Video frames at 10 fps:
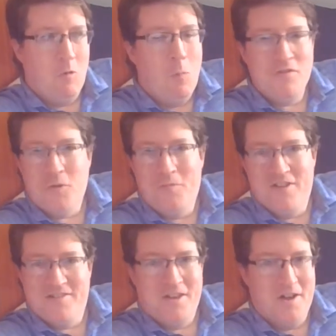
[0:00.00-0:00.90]
almost
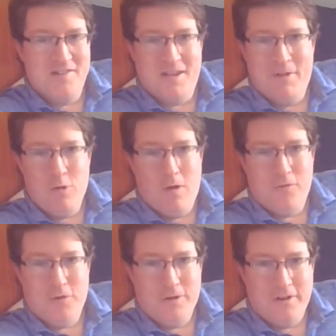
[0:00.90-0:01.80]
obvious casting. I mean, who
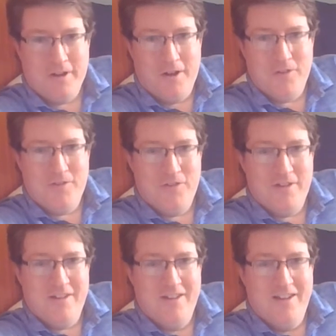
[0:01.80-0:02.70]
else are you going to cast as an